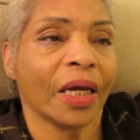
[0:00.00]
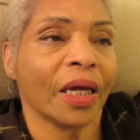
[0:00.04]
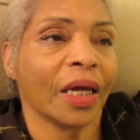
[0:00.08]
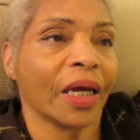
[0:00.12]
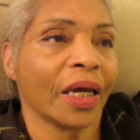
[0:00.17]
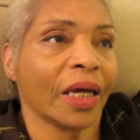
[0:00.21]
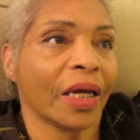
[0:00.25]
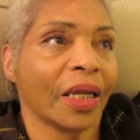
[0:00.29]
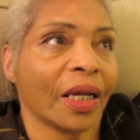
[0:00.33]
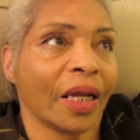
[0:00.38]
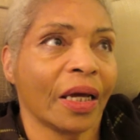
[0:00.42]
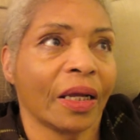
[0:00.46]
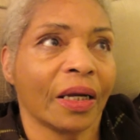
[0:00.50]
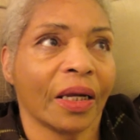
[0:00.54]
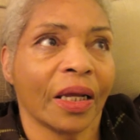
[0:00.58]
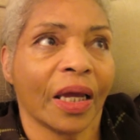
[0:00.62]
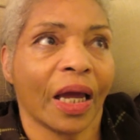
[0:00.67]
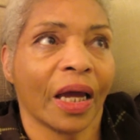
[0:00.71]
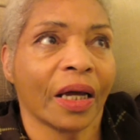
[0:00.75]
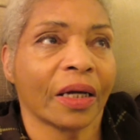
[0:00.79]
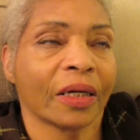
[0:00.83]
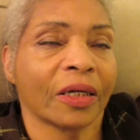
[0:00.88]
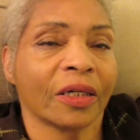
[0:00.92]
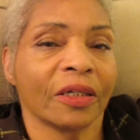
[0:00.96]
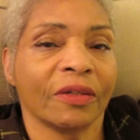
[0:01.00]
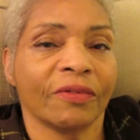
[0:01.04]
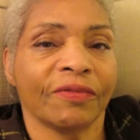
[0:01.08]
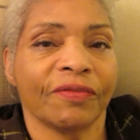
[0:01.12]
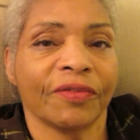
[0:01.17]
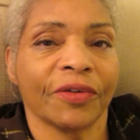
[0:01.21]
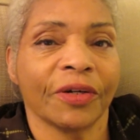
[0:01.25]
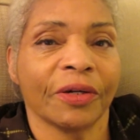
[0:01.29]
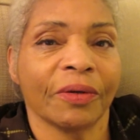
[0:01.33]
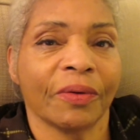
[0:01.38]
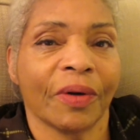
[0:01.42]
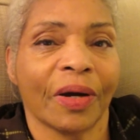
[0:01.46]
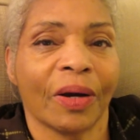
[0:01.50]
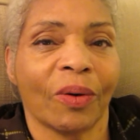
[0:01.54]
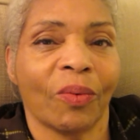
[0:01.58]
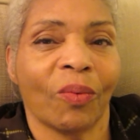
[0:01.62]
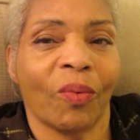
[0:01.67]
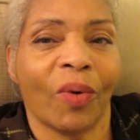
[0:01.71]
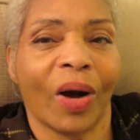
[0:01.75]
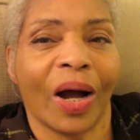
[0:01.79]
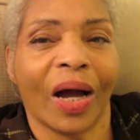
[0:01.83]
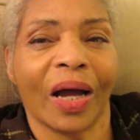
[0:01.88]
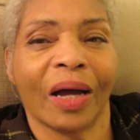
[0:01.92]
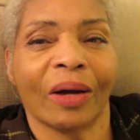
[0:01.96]
And I, I couldn't figure out
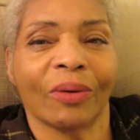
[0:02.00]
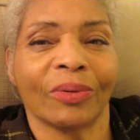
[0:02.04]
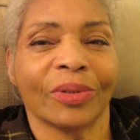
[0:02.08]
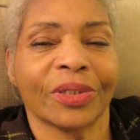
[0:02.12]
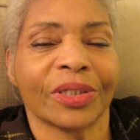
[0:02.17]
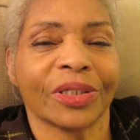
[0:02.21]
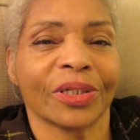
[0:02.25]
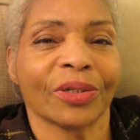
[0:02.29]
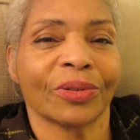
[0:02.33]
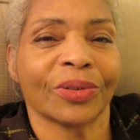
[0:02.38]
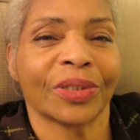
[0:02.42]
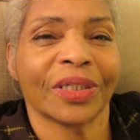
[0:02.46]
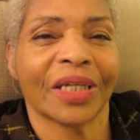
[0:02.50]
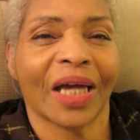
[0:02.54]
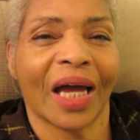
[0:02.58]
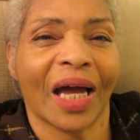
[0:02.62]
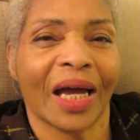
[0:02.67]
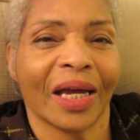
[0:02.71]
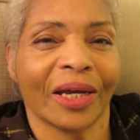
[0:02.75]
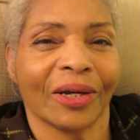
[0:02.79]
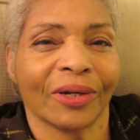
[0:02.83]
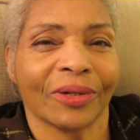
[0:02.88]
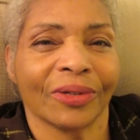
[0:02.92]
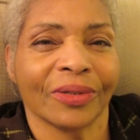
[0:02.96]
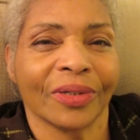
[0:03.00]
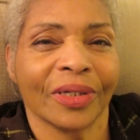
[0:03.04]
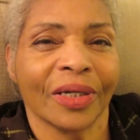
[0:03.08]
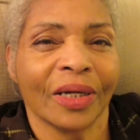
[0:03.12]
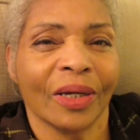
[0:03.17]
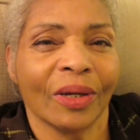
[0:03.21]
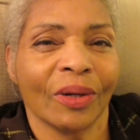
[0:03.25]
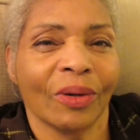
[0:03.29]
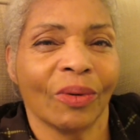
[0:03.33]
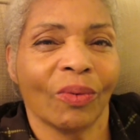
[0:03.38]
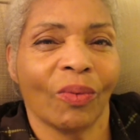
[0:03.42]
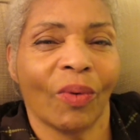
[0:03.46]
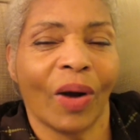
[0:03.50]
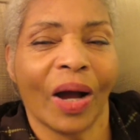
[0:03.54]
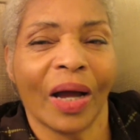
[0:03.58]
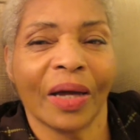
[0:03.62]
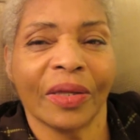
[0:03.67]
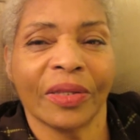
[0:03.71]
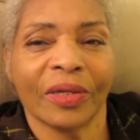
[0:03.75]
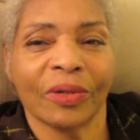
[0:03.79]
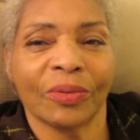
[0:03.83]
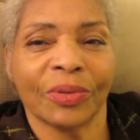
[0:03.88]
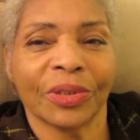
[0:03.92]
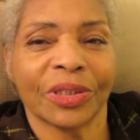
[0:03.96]
why I was so tired, why
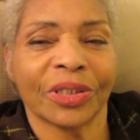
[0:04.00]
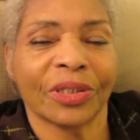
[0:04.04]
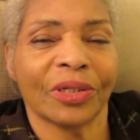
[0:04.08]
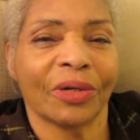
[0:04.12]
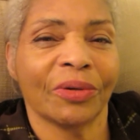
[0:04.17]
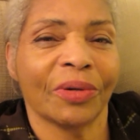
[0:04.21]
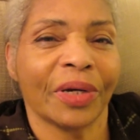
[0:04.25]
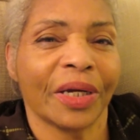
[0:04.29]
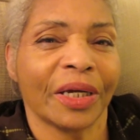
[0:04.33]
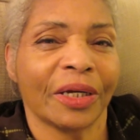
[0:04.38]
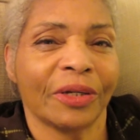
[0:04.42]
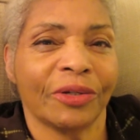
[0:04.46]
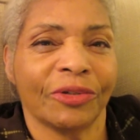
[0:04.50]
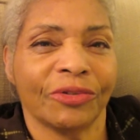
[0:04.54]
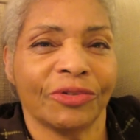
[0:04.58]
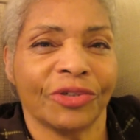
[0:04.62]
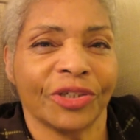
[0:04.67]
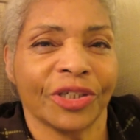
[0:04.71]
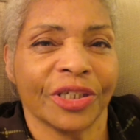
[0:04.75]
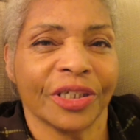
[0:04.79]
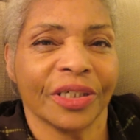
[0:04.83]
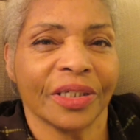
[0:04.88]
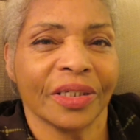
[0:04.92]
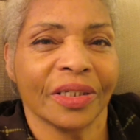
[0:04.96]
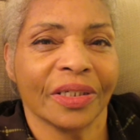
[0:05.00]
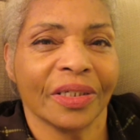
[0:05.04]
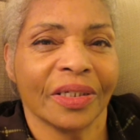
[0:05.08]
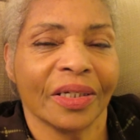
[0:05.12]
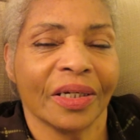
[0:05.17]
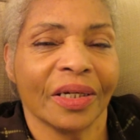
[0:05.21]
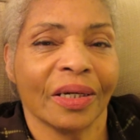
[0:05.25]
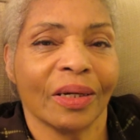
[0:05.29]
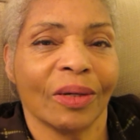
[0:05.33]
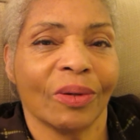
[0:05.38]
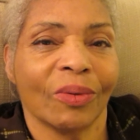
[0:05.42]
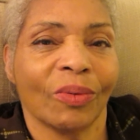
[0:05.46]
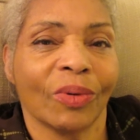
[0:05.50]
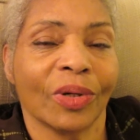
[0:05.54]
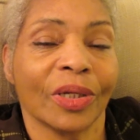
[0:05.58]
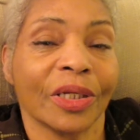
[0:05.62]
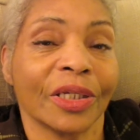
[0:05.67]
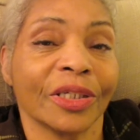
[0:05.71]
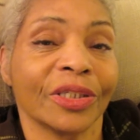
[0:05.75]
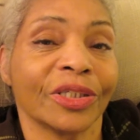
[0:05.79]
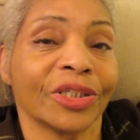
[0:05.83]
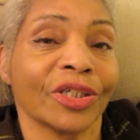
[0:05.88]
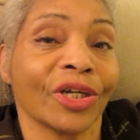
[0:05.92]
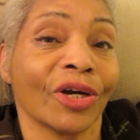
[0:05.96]
there was no energy. Well,
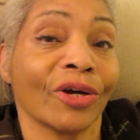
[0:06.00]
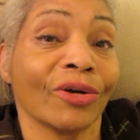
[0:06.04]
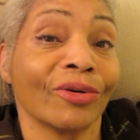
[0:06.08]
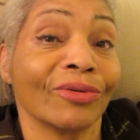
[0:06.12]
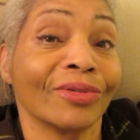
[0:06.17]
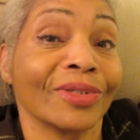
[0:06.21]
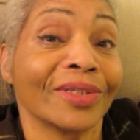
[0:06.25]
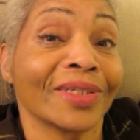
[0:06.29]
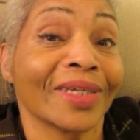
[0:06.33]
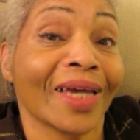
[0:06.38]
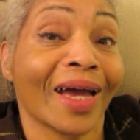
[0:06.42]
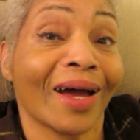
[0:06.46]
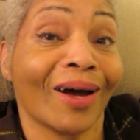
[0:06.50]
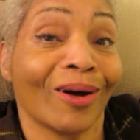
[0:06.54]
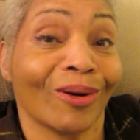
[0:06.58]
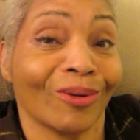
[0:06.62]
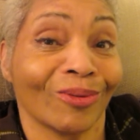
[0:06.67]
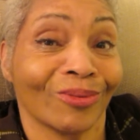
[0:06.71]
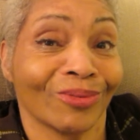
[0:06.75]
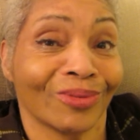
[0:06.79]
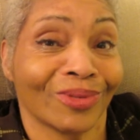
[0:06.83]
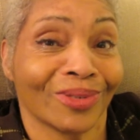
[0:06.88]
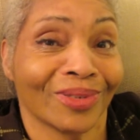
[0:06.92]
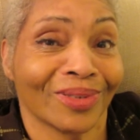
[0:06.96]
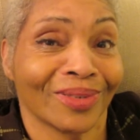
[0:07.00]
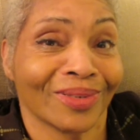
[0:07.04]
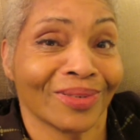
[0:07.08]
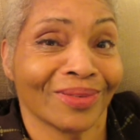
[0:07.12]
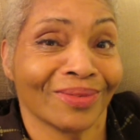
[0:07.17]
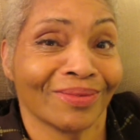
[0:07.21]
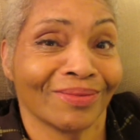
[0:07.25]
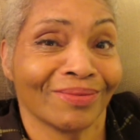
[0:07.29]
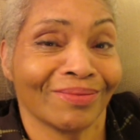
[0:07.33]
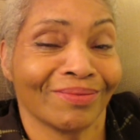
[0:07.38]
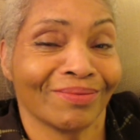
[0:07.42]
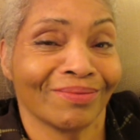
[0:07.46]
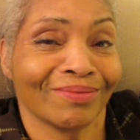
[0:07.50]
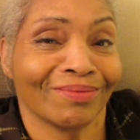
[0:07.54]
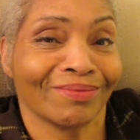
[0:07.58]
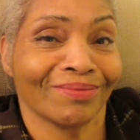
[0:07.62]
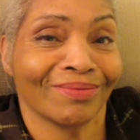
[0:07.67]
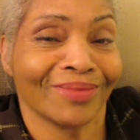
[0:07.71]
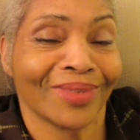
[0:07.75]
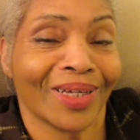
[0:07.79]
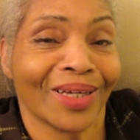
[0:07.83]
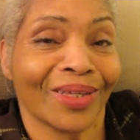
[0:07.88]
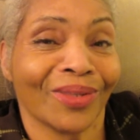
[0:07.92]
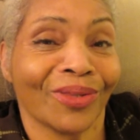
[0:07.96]
it turns out
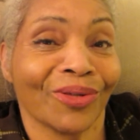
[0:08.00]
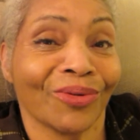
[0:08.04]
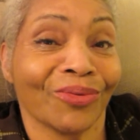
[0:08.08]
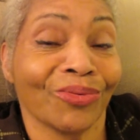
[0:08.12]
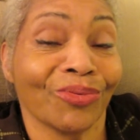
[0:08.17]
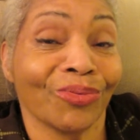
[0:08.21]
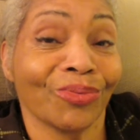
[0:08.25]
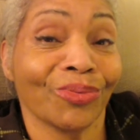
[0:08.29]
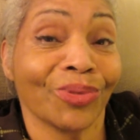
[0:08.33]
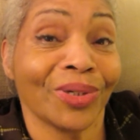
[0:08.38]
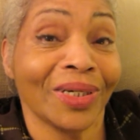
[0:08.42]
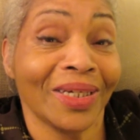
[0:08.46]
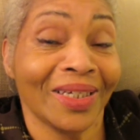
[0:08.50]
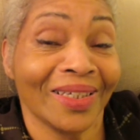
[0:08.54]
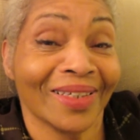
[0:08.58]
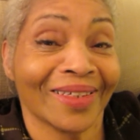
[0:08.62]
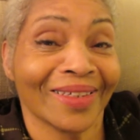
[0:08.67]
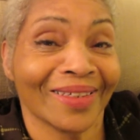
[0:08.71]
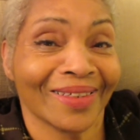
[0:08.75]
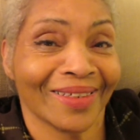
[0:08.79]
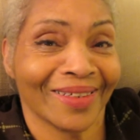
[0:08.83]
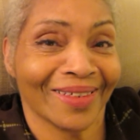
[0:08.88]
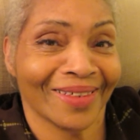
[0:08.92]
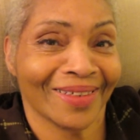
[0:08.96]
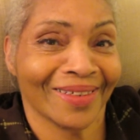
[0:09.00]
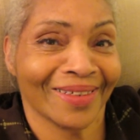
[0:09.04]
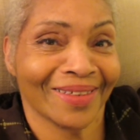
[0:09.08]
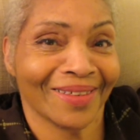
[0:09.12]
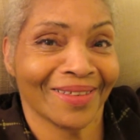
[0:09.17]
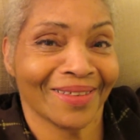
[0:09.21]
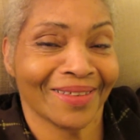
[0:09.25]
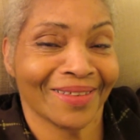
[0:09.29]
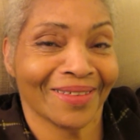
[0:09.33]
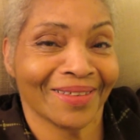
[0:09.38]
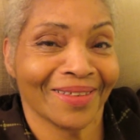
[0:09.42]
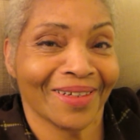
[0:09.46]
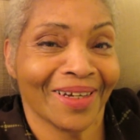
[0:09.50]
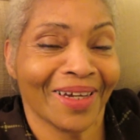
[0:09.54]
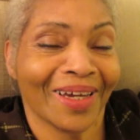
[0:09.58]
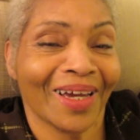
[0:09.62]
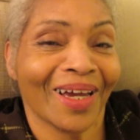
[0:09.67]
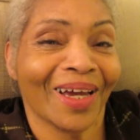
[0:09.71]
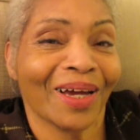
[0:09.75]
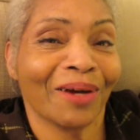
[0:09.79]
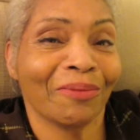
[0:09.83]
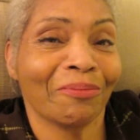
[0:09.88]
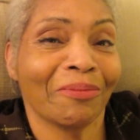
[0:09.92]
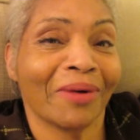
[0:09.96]
the reason is
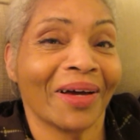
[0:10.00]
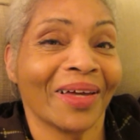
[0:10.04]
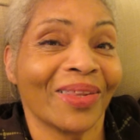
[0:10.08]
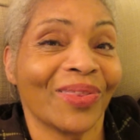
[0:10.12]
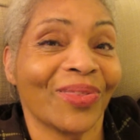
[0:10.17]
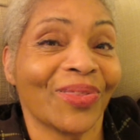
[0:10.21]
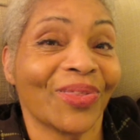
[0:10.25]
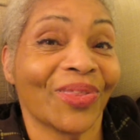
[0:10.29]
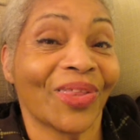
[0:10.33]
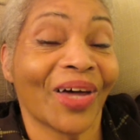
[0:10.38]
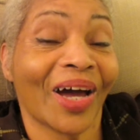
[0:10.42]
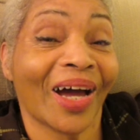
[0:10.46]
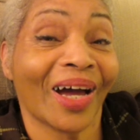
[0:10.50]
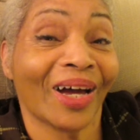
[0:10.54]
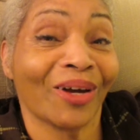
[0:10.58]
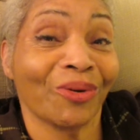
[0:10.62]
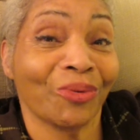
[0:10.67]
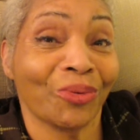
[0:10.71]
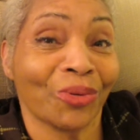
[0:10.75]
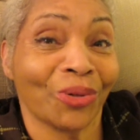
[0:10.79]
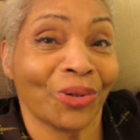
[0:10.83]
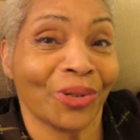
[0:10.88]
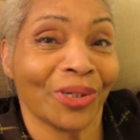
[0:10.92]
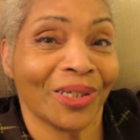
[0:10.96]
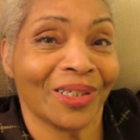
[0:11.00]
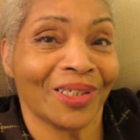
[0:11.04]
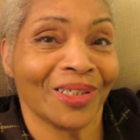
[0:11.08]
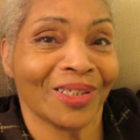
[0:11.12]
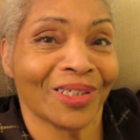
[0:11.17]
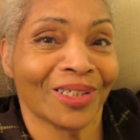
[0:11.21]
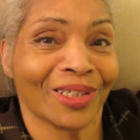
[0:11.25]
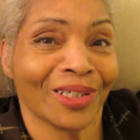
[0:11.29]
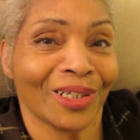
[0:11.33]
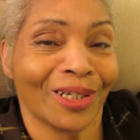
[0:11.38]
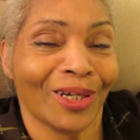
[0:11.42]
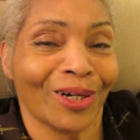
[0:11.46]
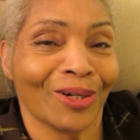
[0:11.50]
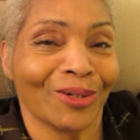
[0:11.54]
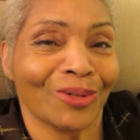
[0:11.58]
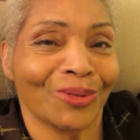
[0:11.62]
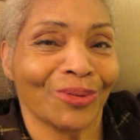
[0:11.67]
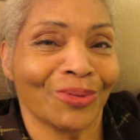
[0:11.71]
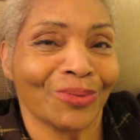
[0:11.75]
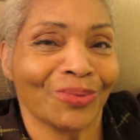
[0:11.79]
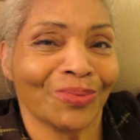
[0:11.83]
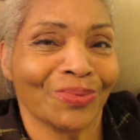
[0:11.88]
my thyroid is low.